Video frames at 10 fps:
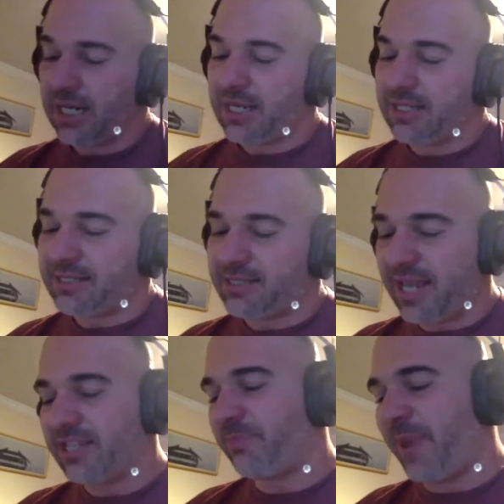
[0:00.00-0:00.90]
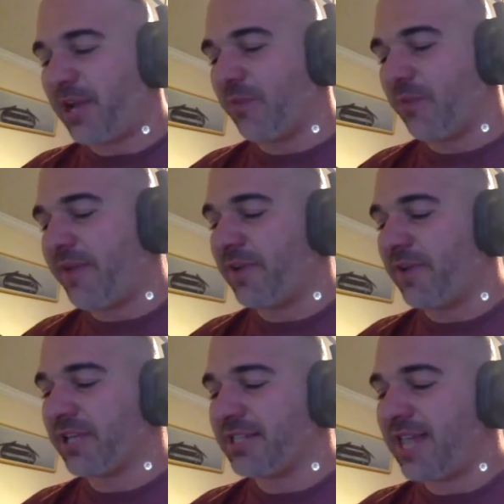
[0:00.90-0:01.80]
Since Baker
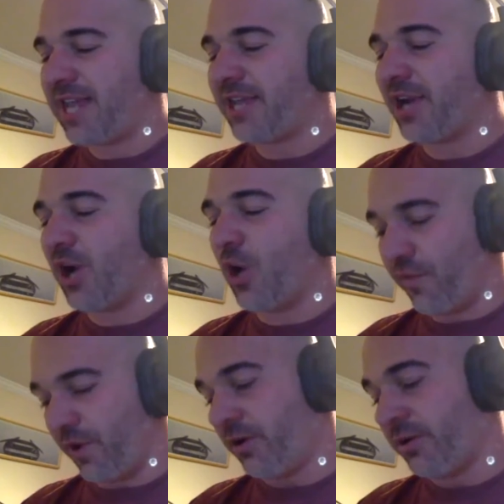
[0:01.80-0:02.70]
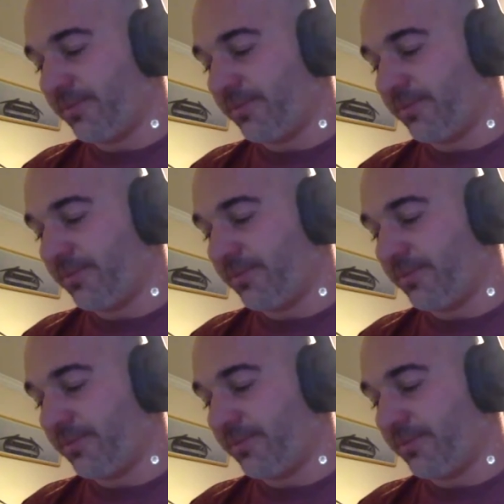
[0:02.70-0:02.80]
Mayfield has taken over,